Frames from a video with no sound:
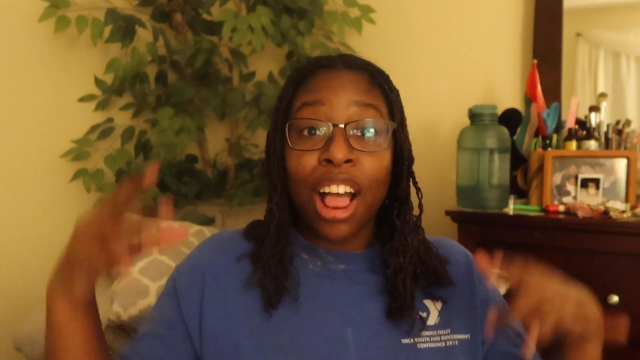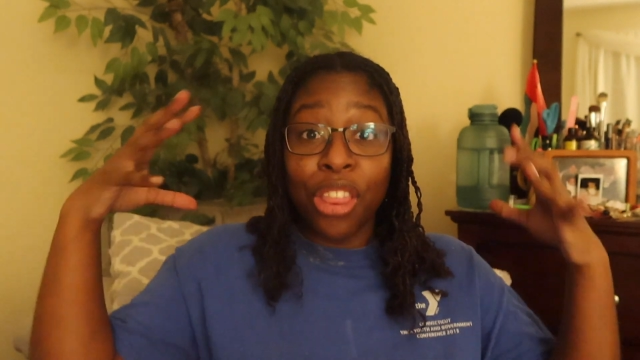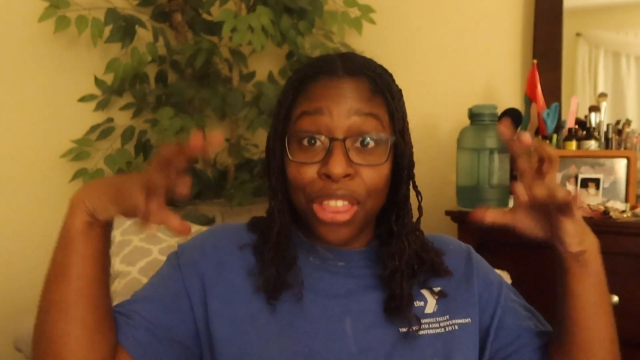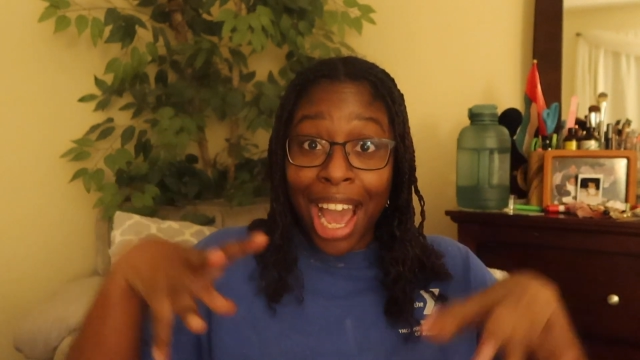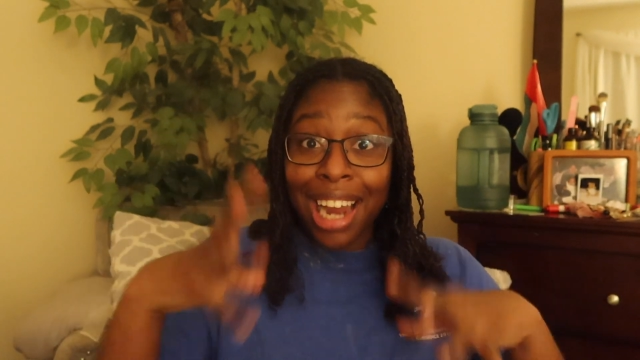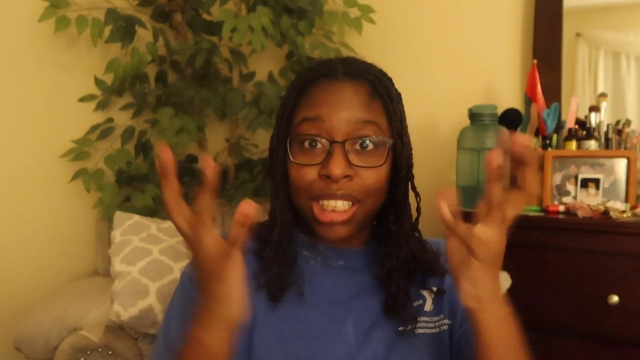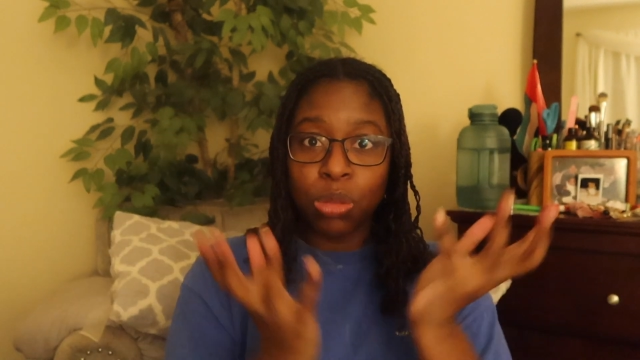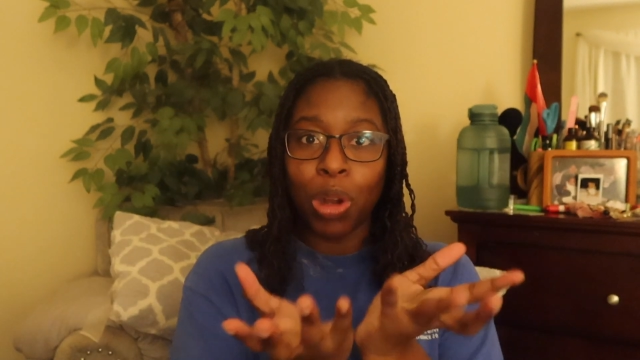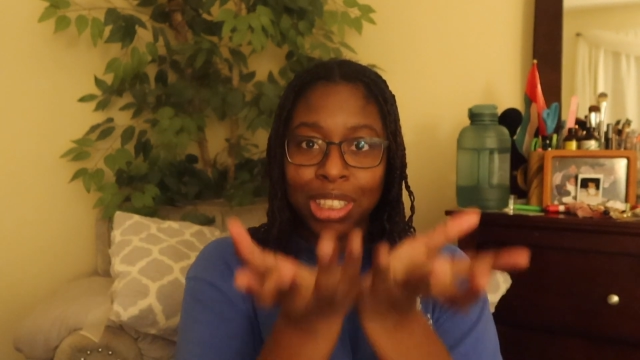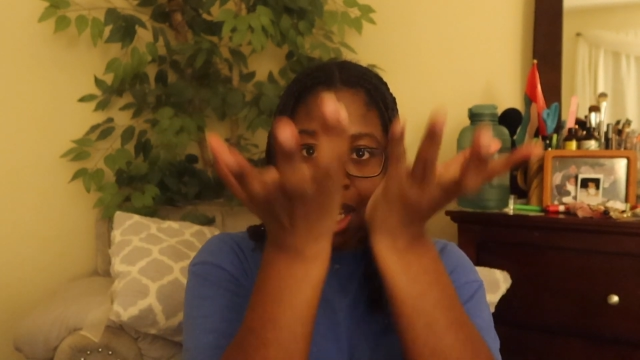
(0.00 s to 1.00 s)
that is
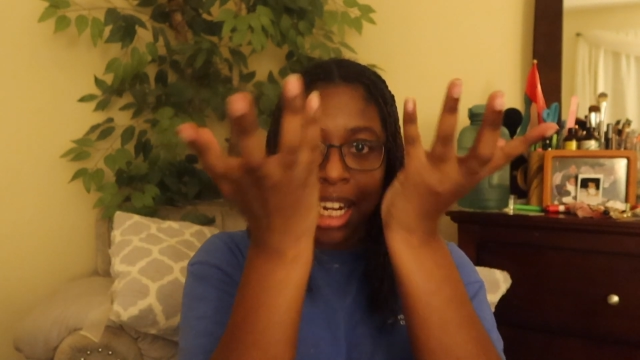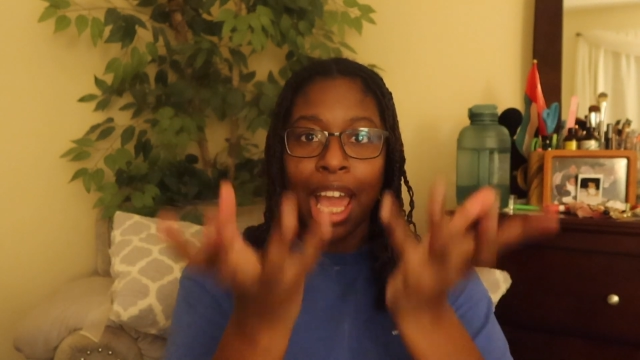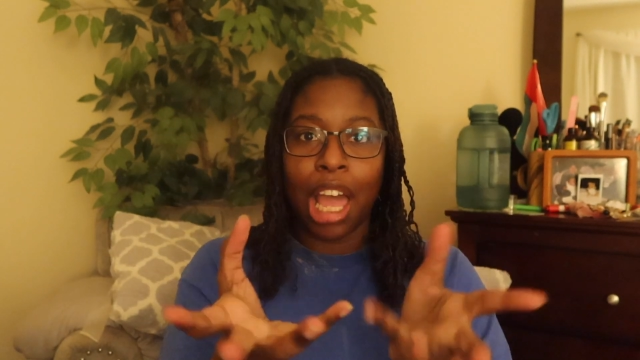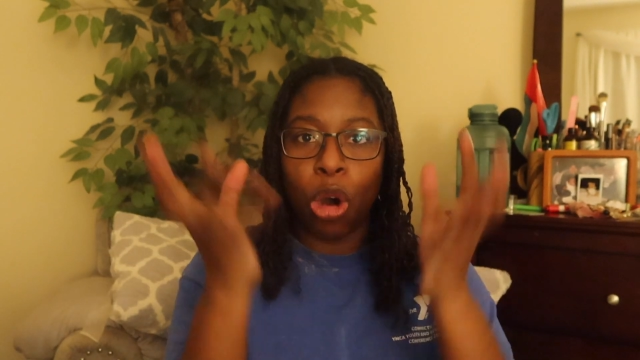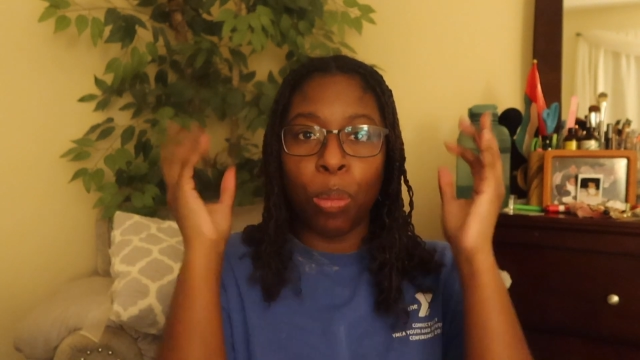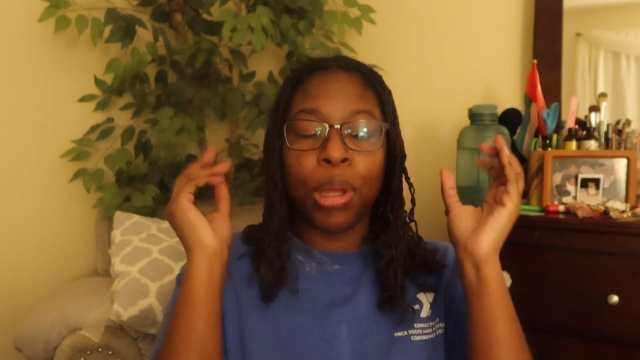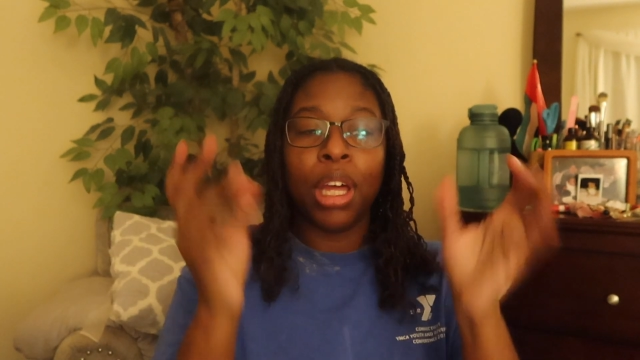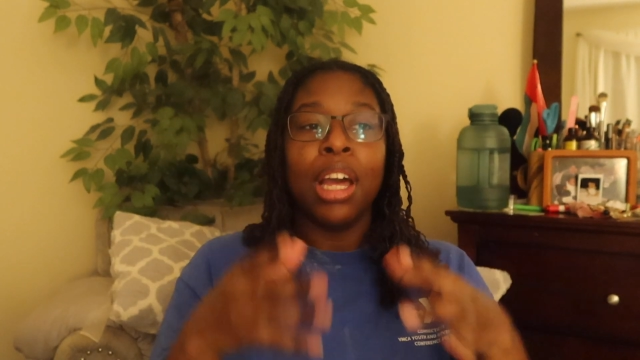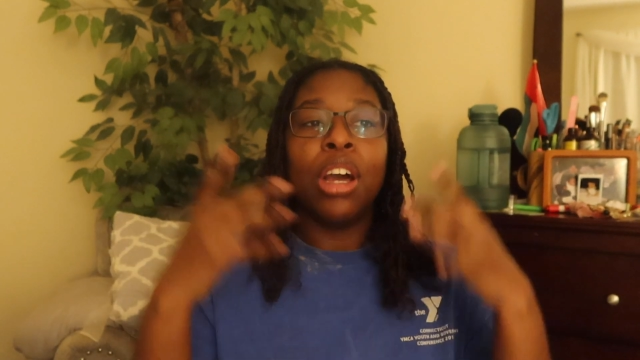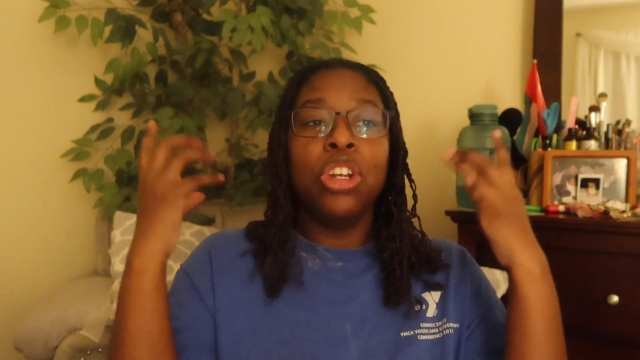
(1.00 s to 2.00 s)
what's going to help
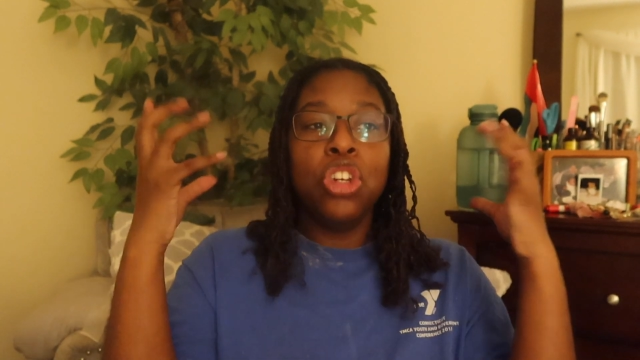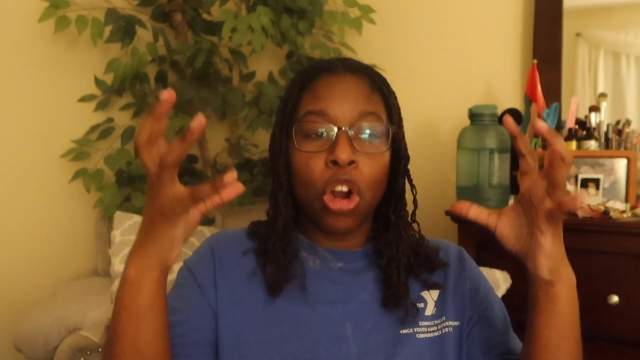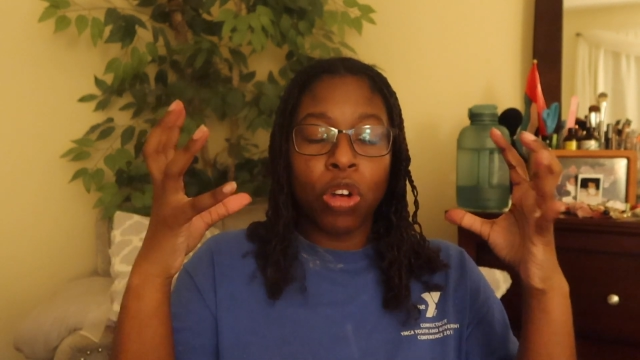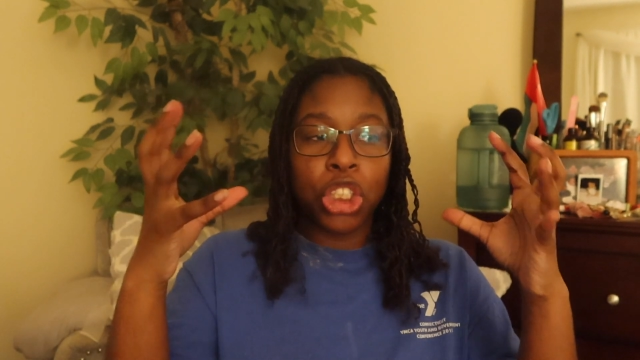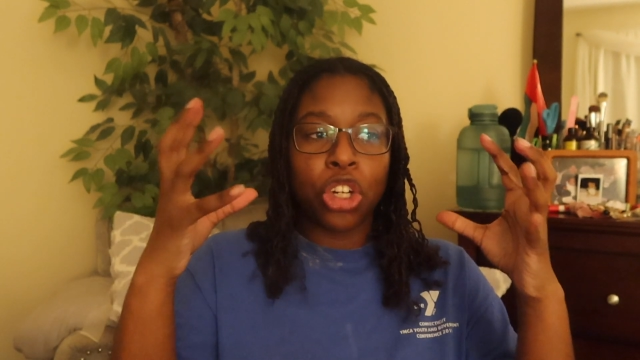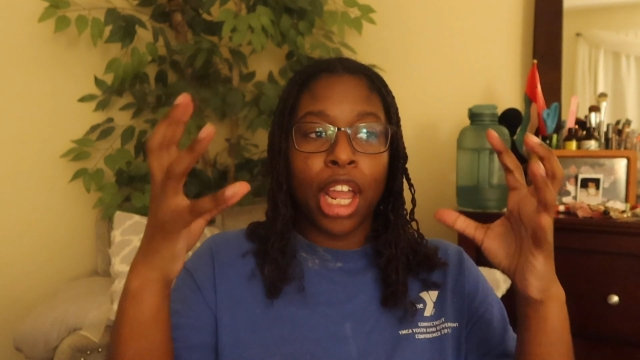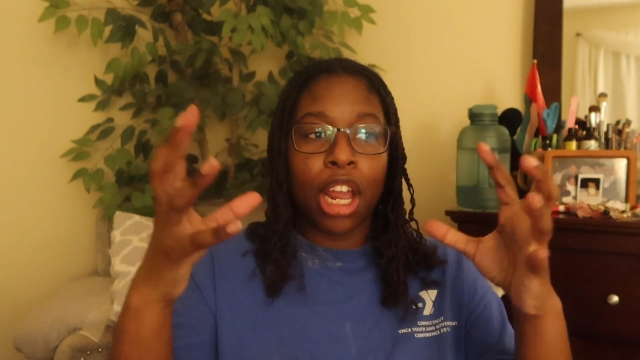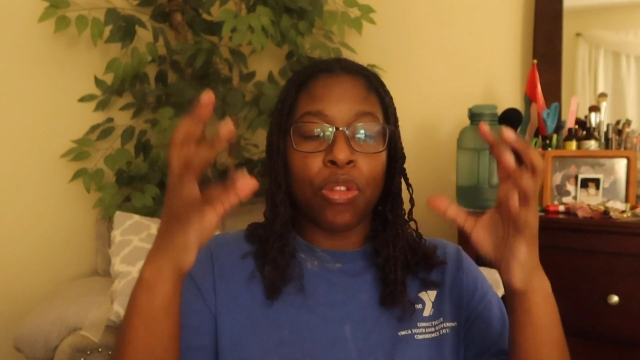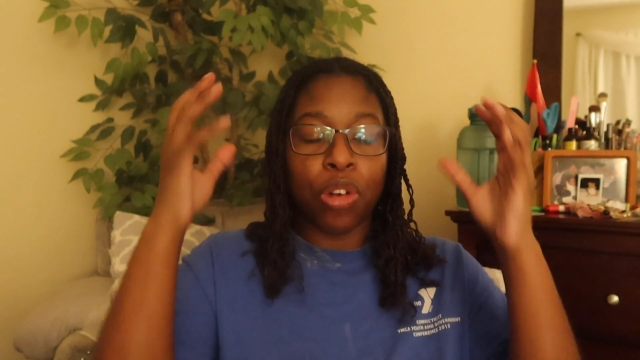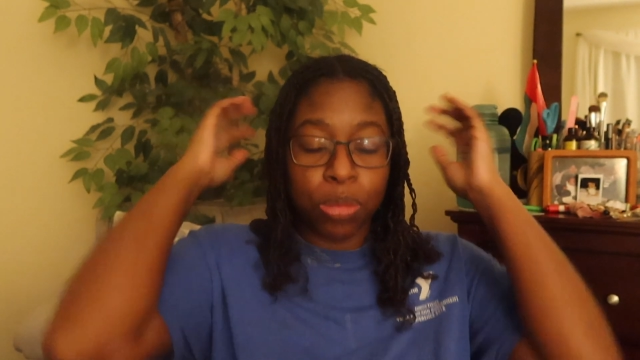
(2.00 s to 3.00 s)
nourish your
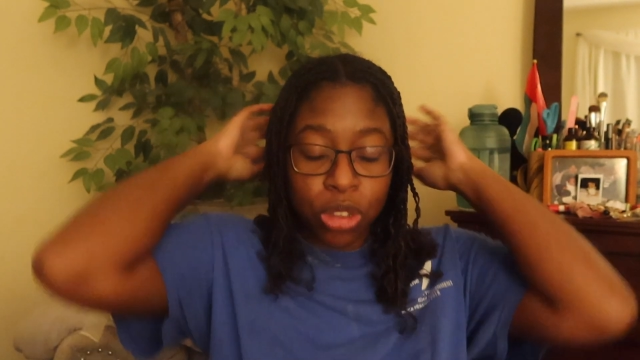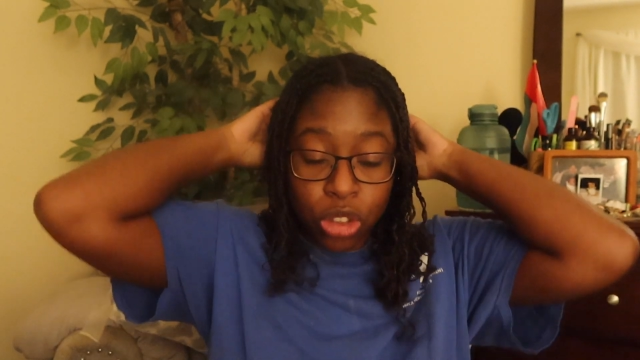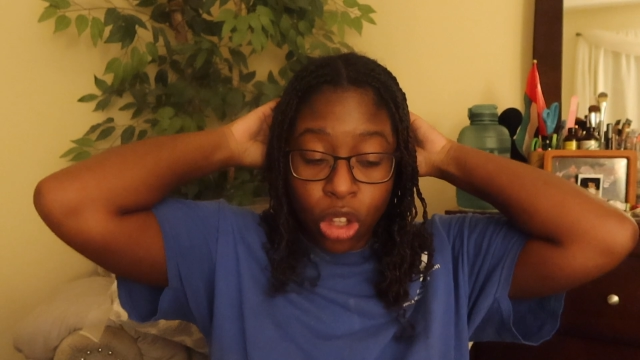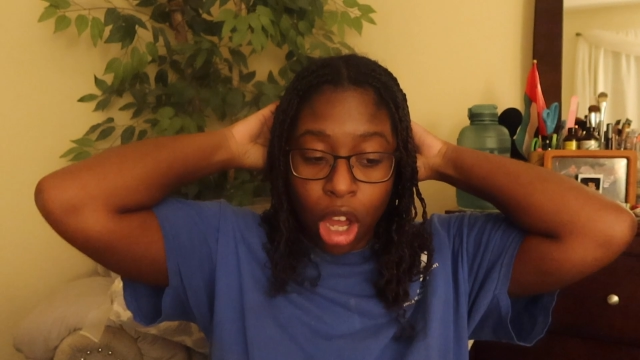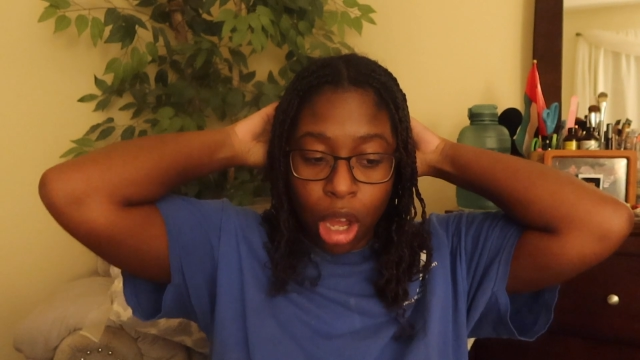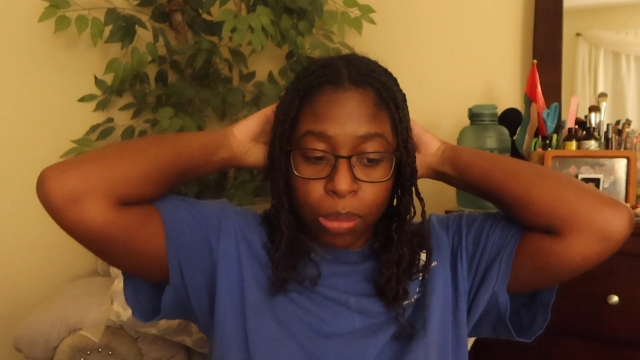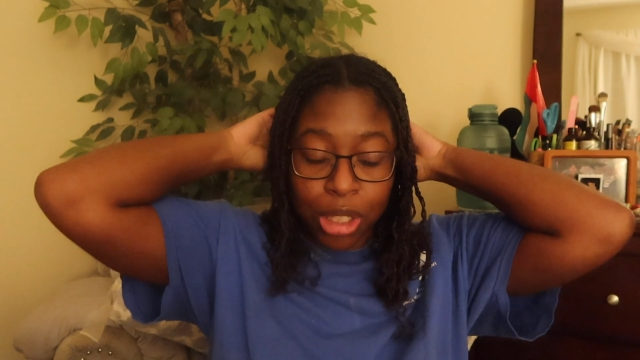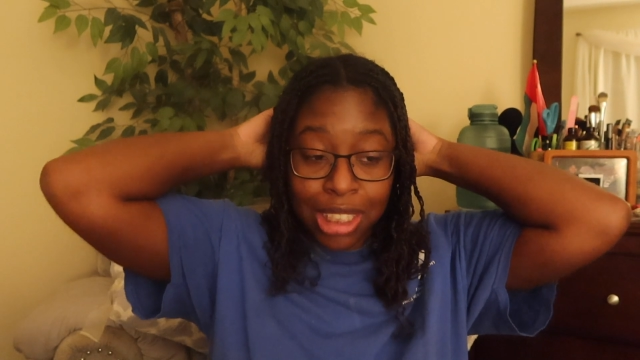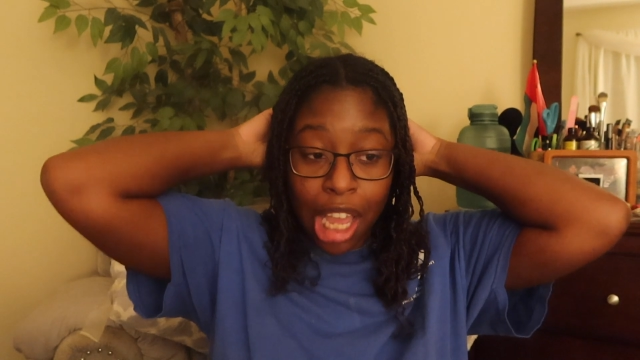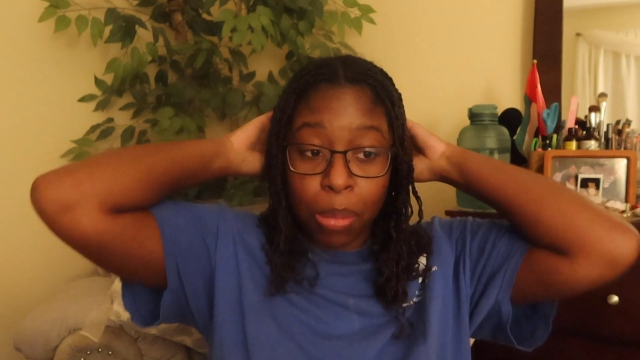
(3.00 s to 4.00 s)
hair from the
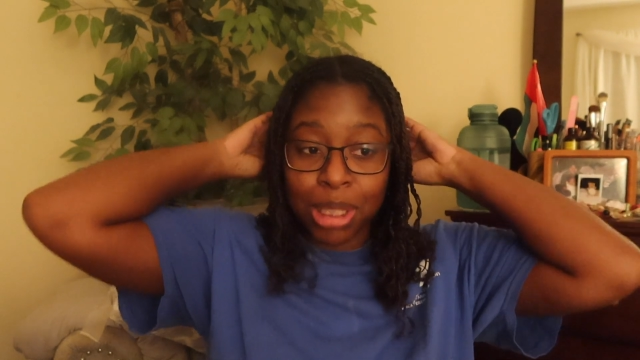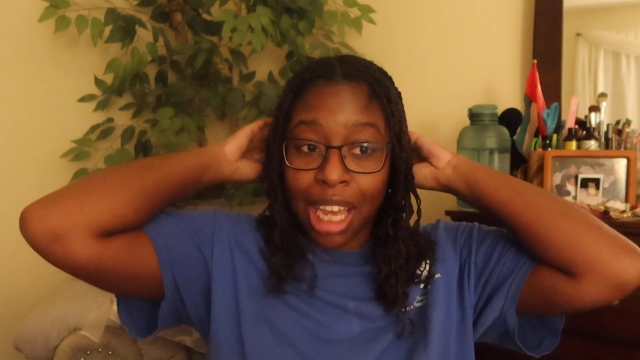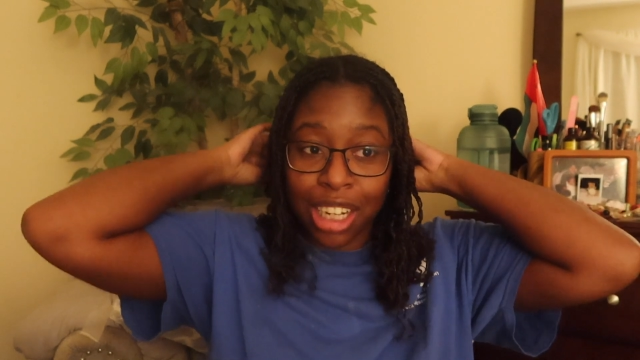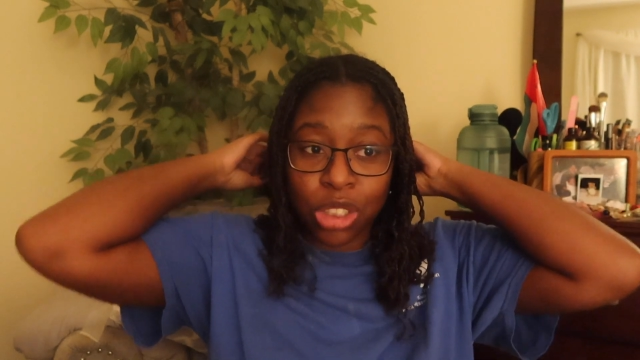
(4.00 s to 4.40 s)
scalp massage.